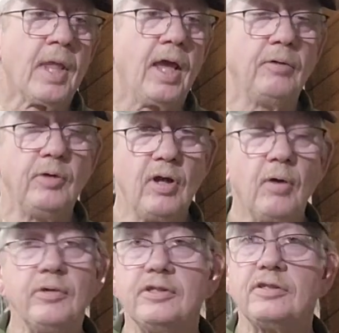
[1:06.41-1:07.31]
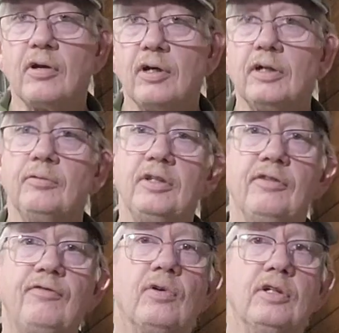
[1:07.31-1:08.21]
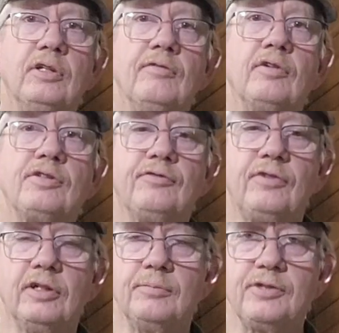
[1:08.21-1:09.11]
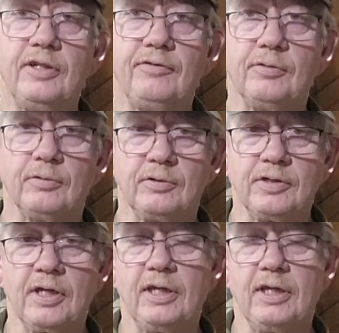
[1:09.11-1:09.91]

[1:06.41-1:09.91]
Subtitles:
And we always start with the 4 universal firearm safety rules.